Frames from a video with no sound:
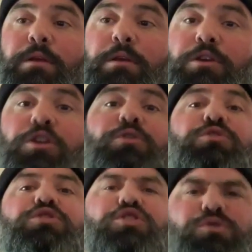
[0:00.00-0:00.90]
you
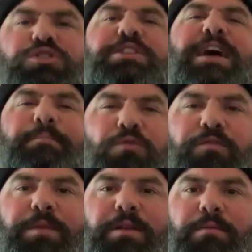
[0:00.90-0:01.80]
used to that
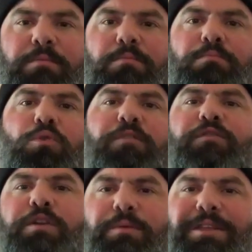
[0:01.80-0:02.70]
movement more
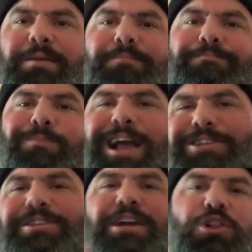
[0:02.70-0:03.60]
frequently. As
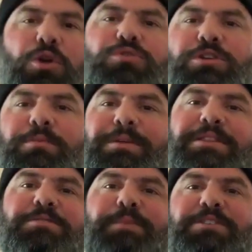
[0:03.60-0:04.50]
you get closer to the meet,
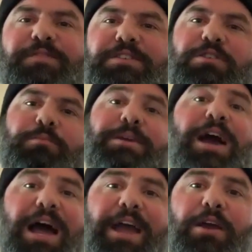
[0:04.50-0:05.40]
the specificity will be
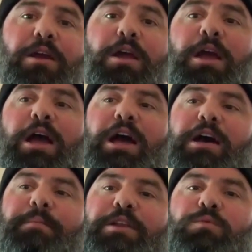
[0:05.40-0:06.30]
higher,
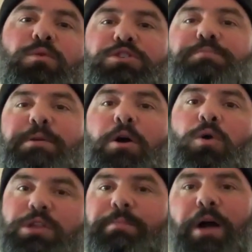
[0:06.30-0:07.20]
and you won't just be
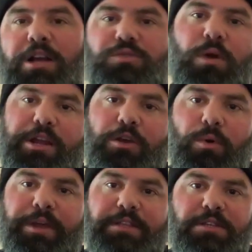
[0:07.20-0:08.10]
only box squatting
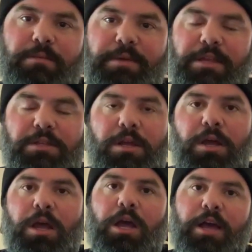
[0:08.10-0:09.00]
going into the meet.
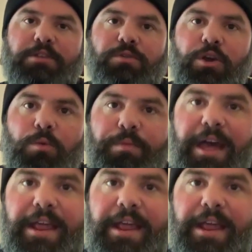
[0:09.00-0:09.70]
So I hope that